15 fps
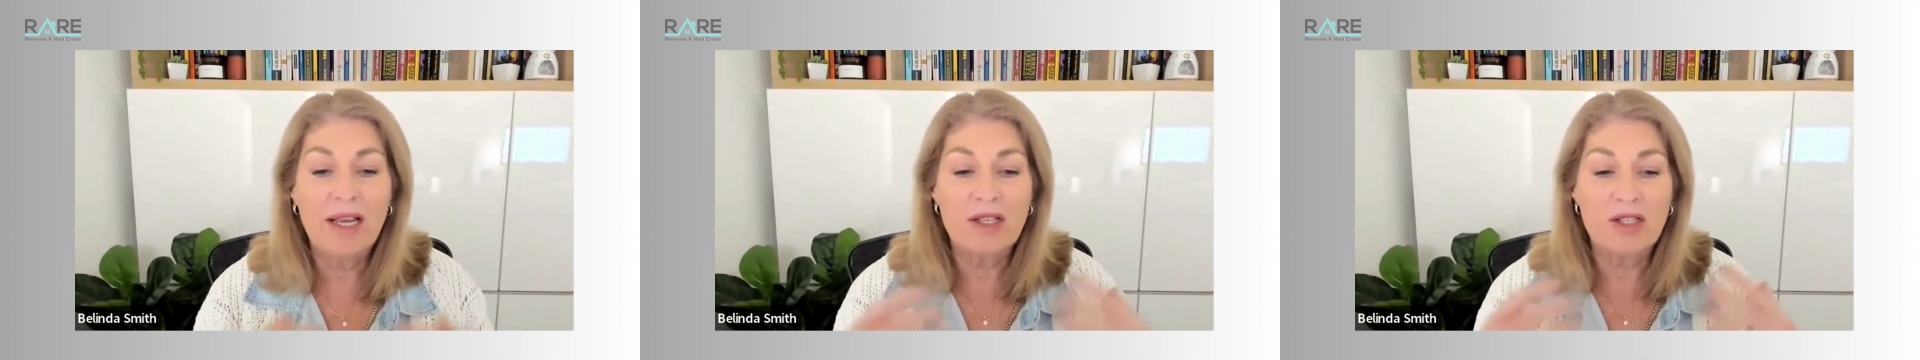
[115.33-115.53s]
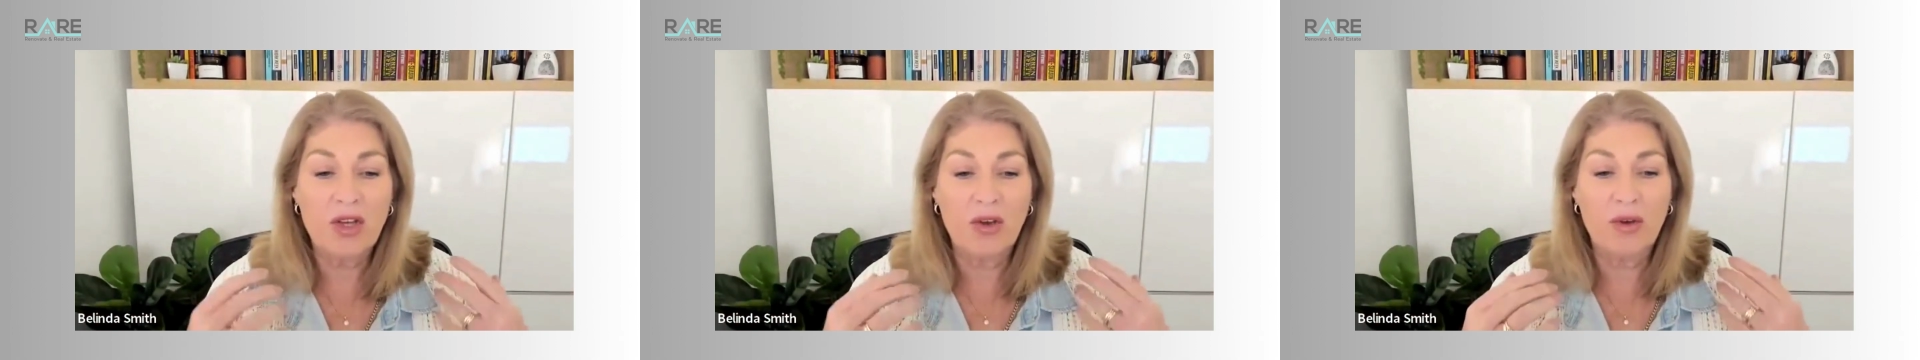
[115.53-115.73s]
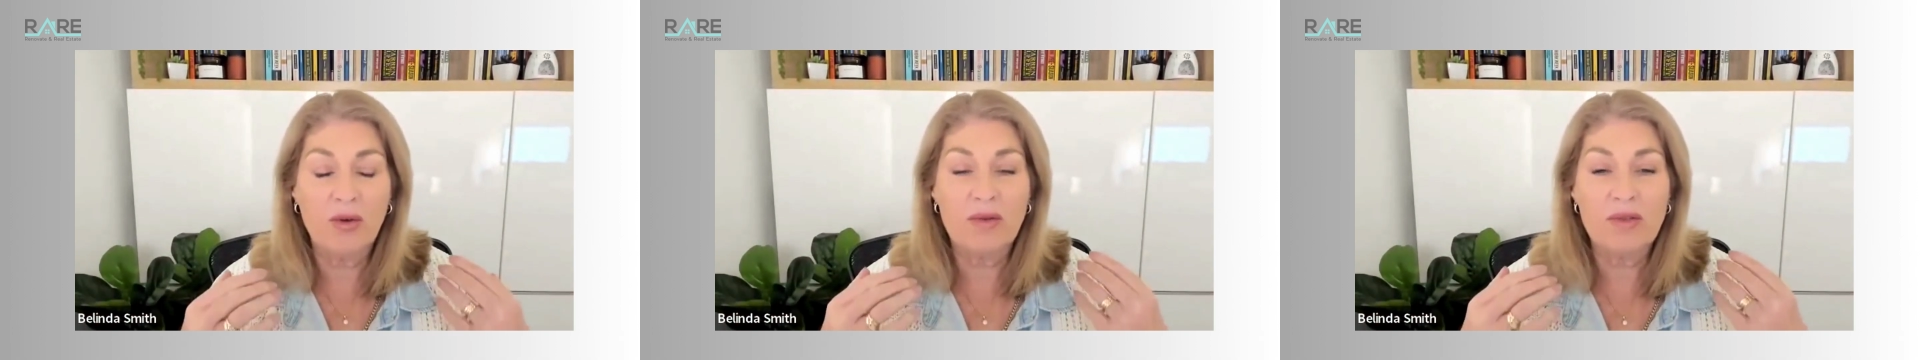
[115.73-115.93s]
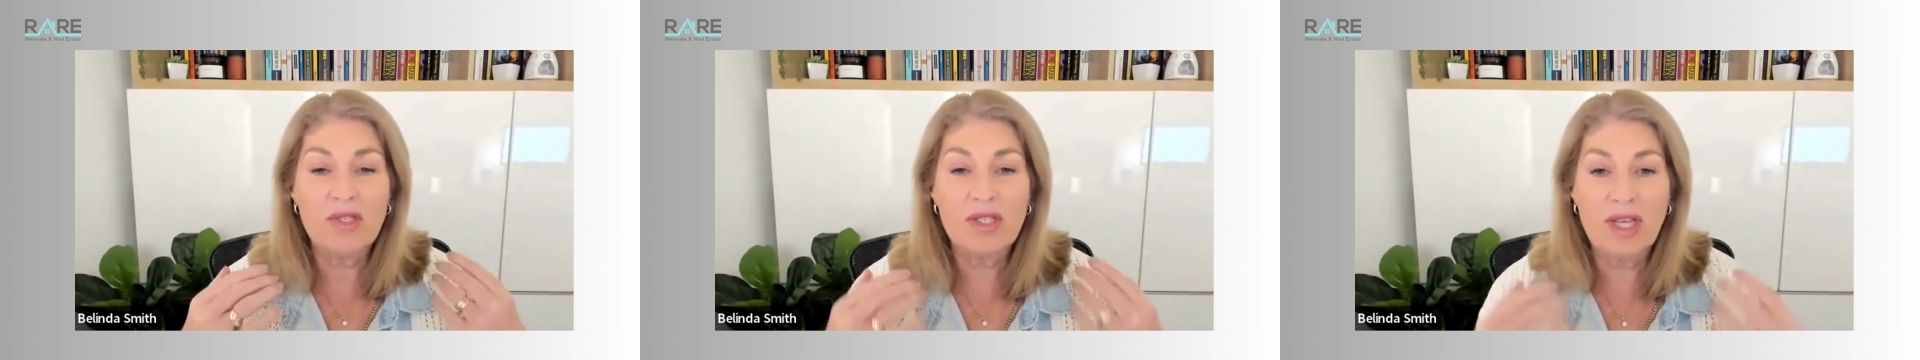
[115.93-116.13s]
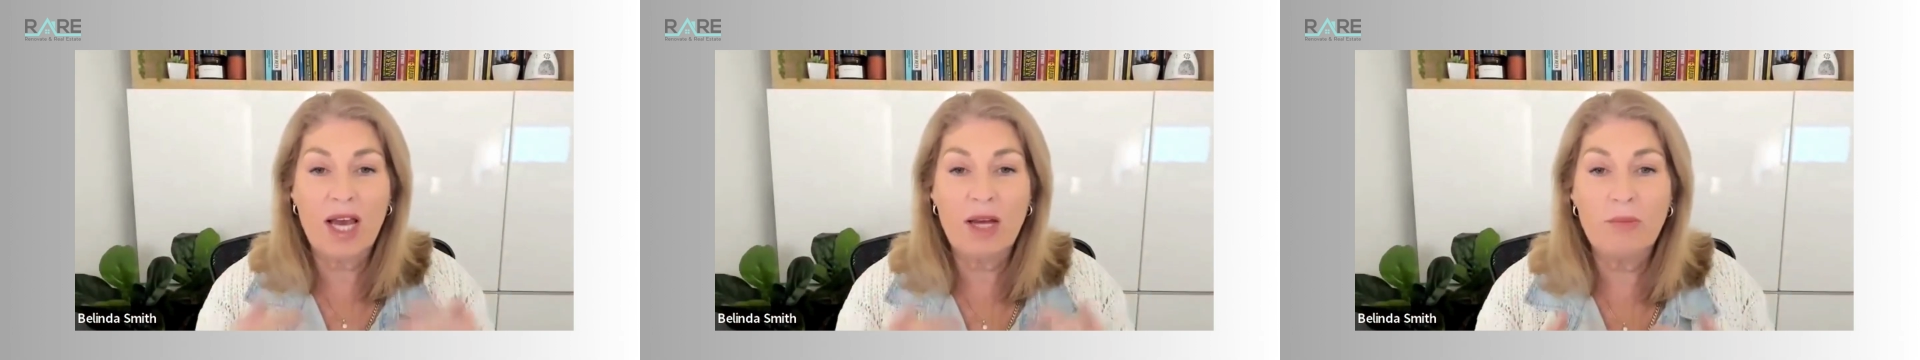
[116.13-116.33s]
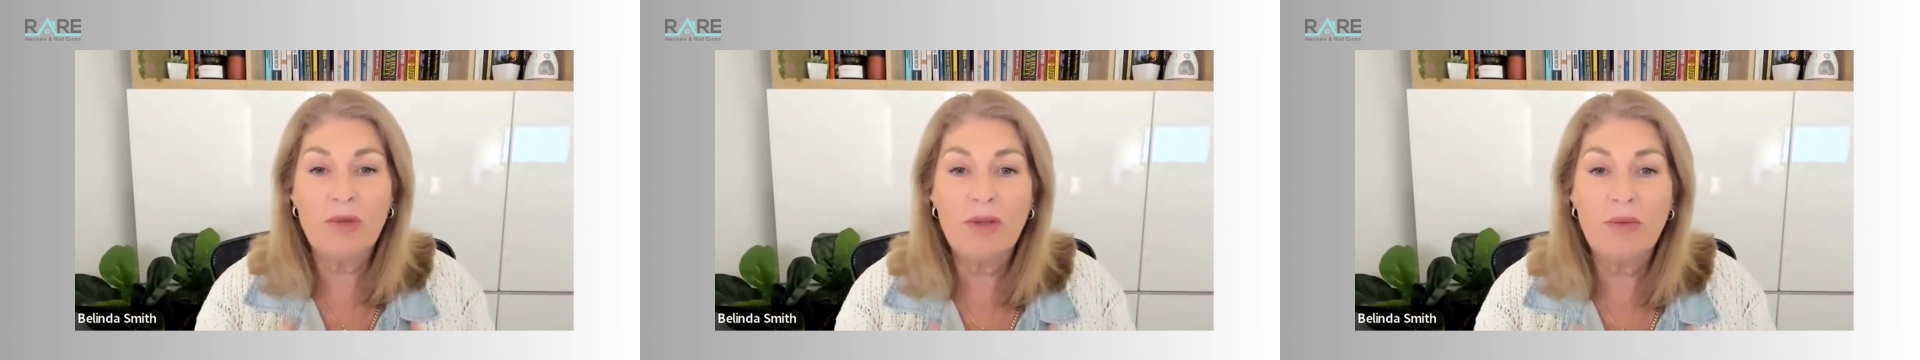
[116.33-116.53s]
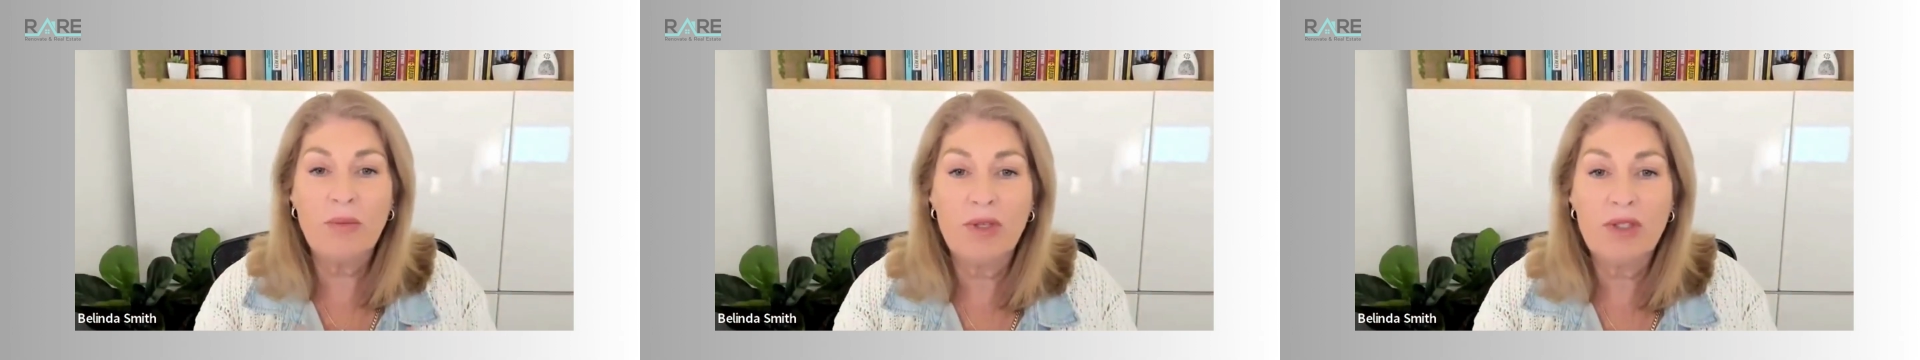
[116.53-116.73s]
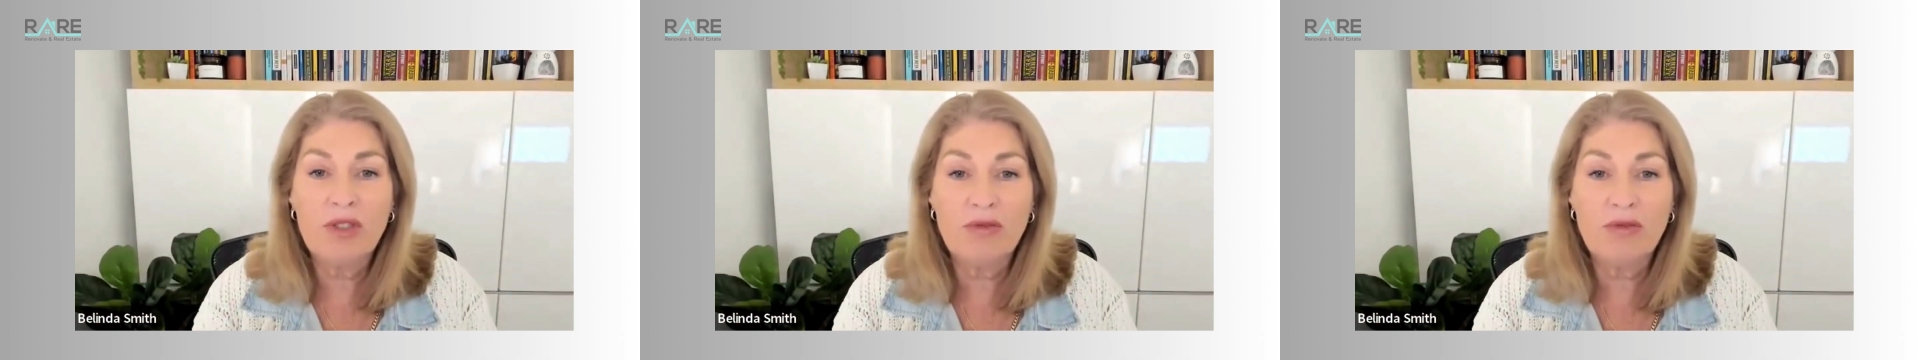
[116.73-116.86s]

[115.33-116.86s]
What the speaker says: So start with what